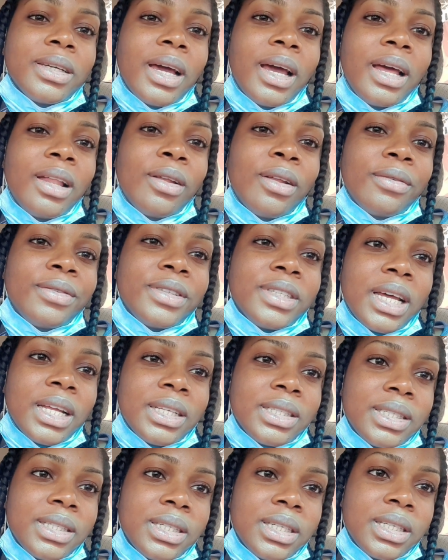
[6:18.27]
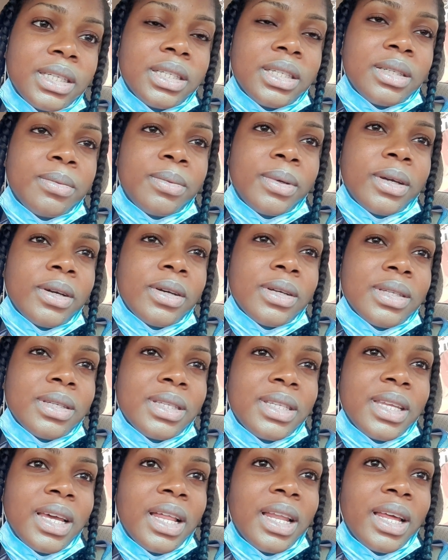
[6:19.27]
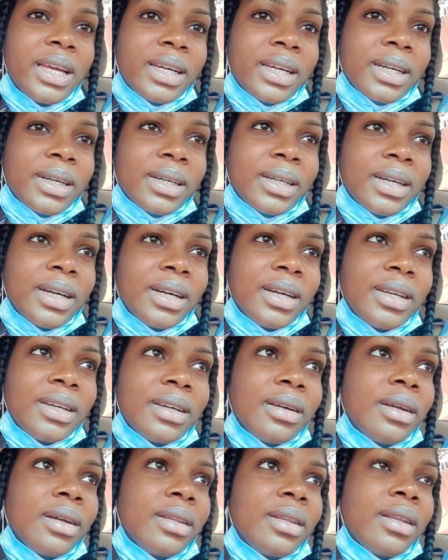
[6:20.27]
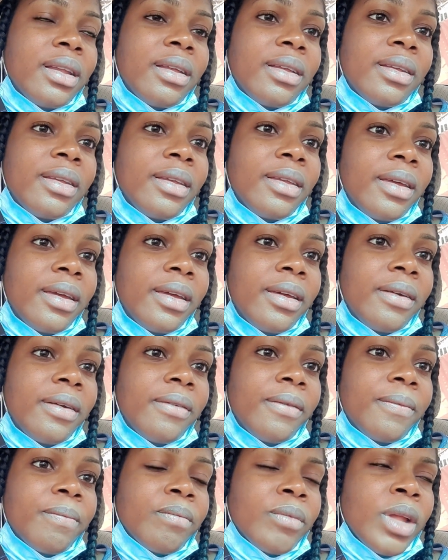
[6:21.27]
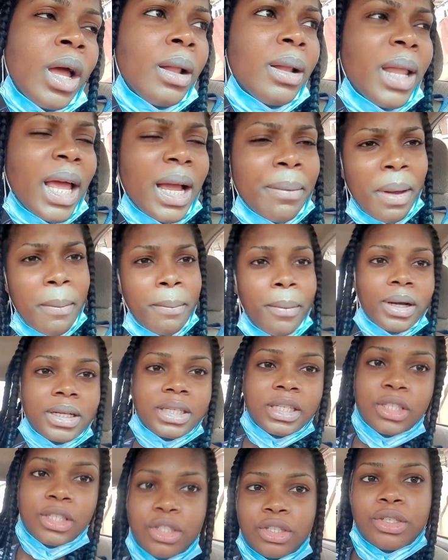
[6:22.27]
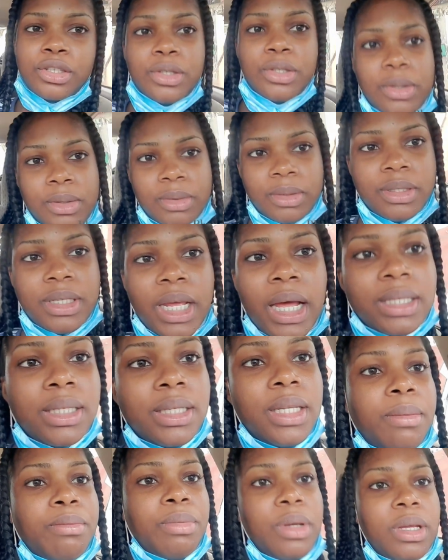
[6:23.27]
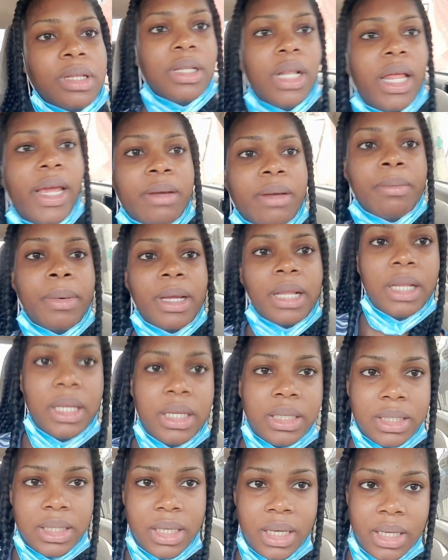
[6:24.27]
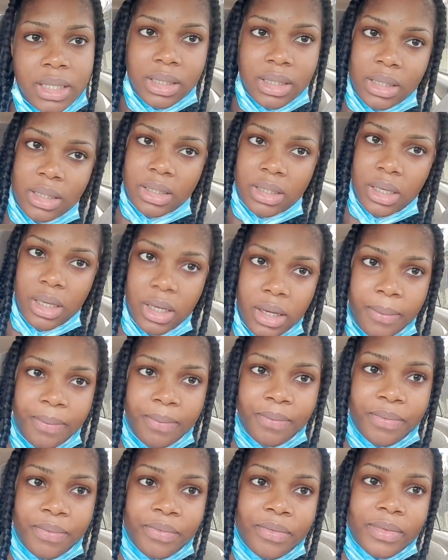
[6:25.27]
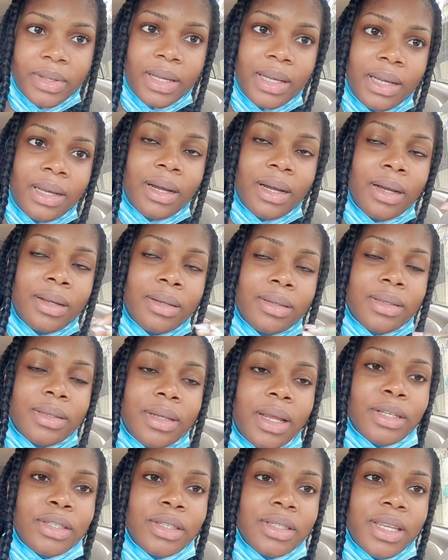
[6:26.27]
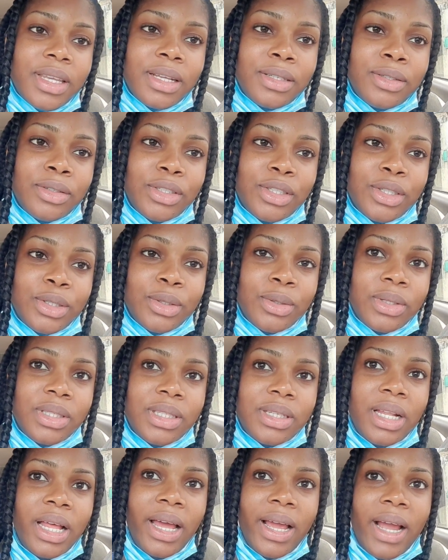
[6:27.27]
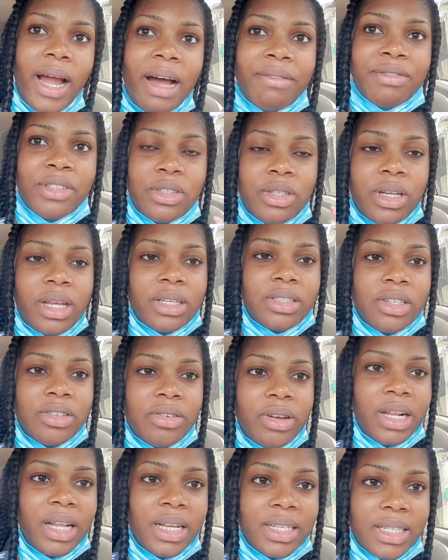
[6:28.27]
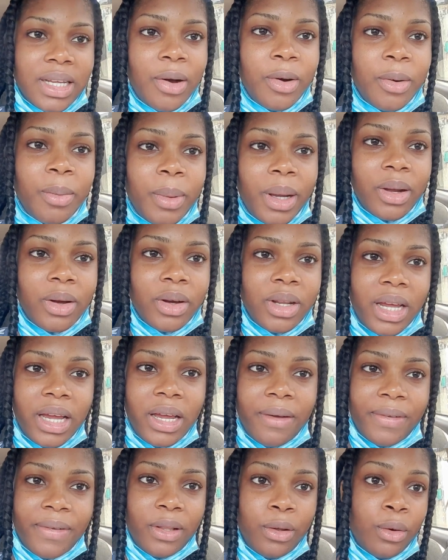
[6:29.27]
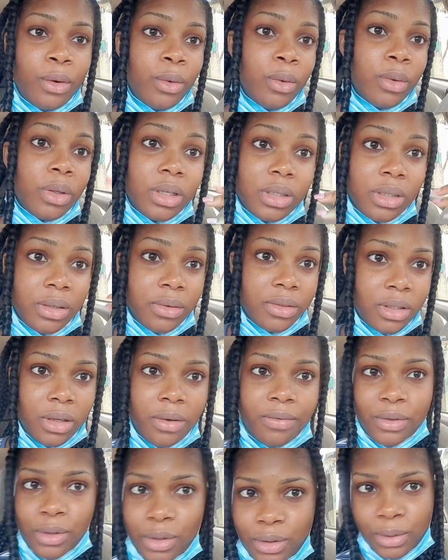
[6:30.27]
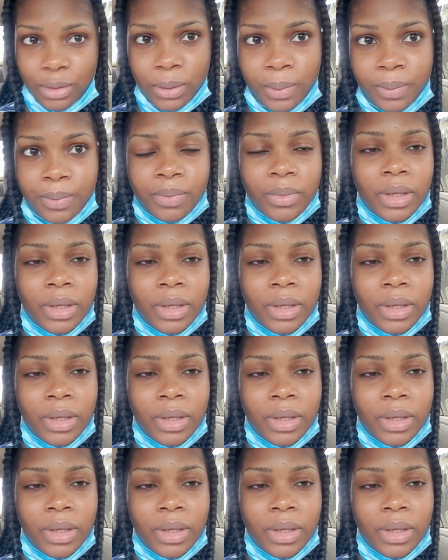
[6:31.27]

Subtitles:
I love Saturdays because they are like the, like, my body is used to Saturday being like my laziest day, and I just get to chill till like afternoon. I just realize that, oh my god, I have a whole lot of stuff to do.